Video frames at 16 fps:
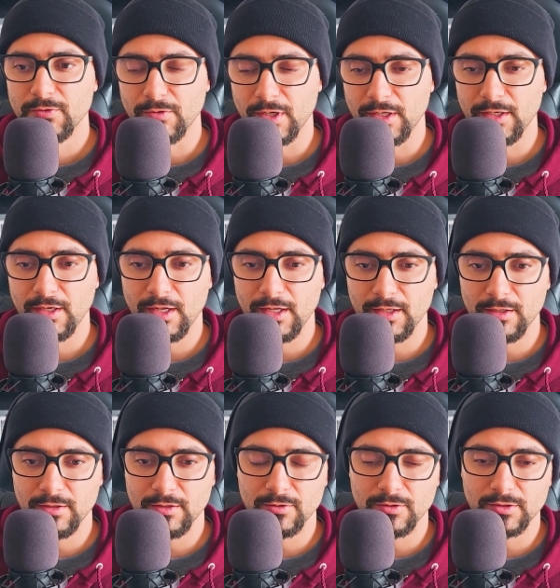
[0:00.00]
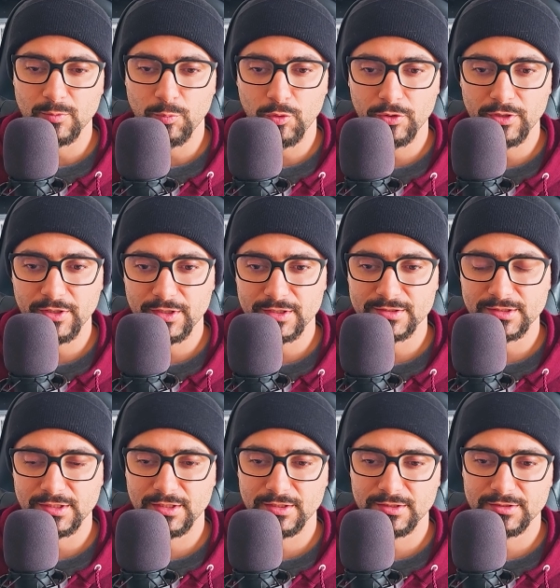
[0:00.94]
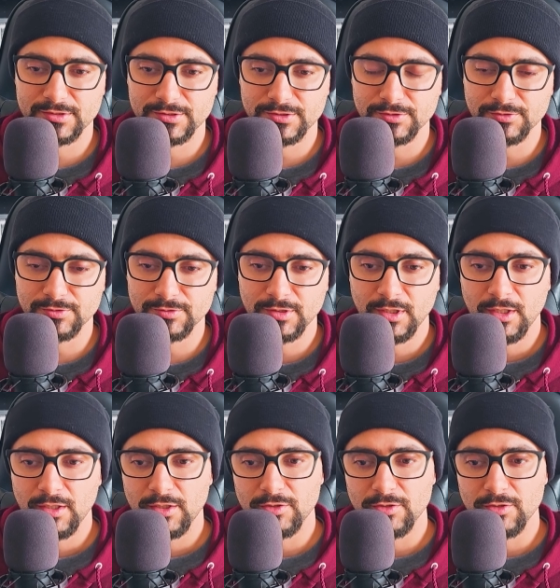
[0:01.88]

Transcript: right? And the point of this is to, you